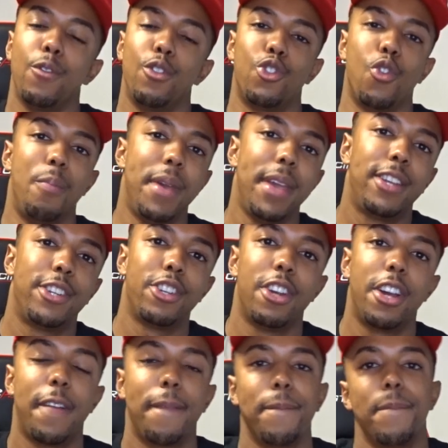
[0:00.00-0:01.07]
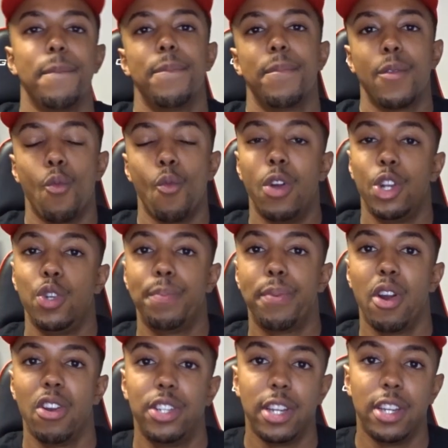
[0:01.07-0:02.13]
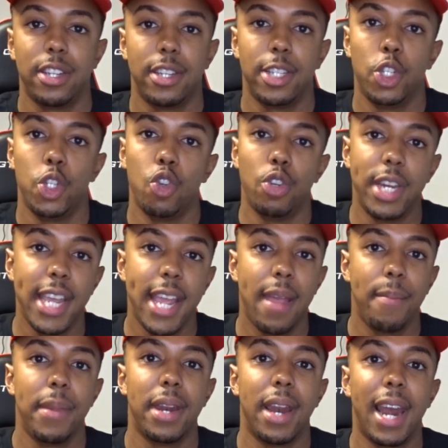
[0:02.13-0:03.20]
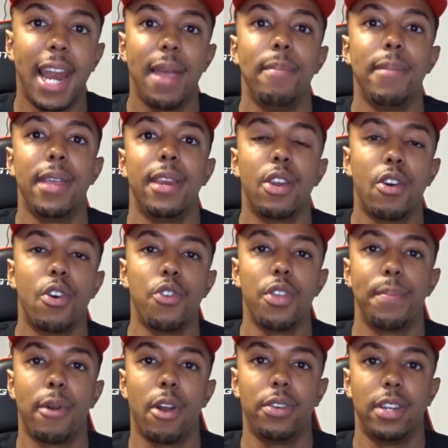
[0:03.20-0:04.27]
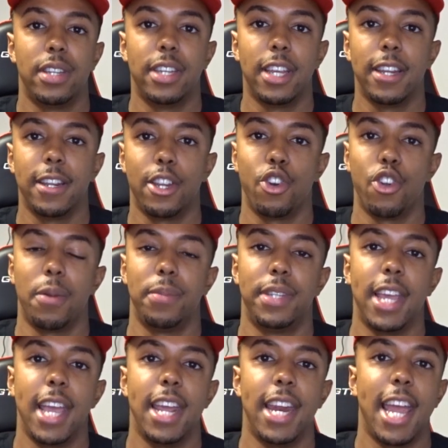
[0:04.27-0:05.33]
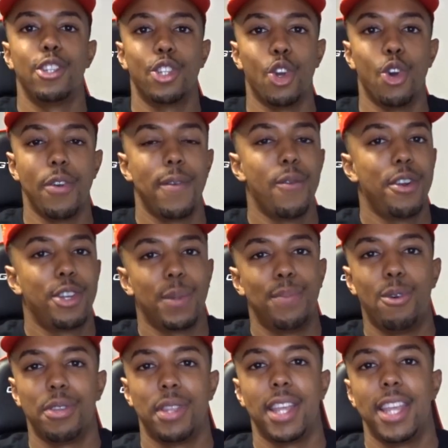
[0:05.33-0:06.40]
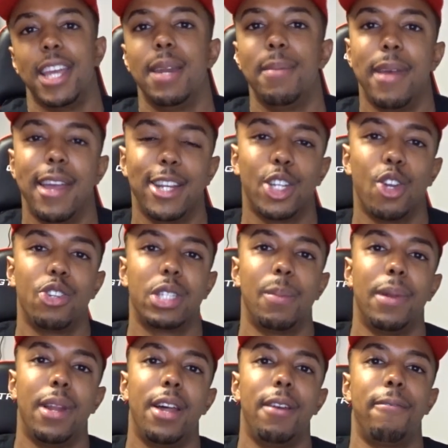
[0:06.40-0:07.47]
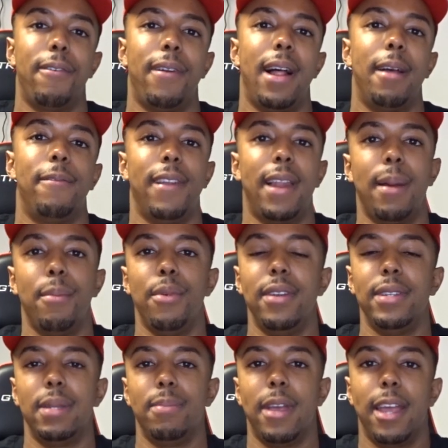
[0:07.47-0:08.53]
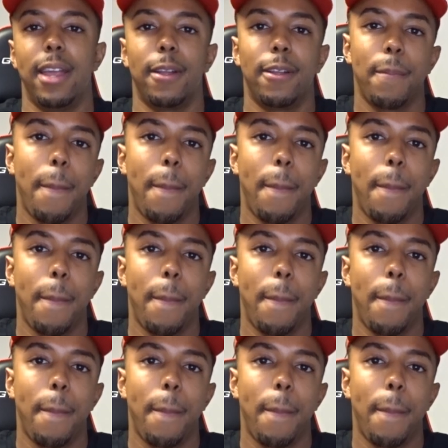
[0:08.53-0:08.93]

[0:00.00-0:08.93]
So make sure once you purchase, you DM me to let me know you purchased it. You know what I'm saying? So if you want to support the kid, man, show some love to Fly Breezy, man.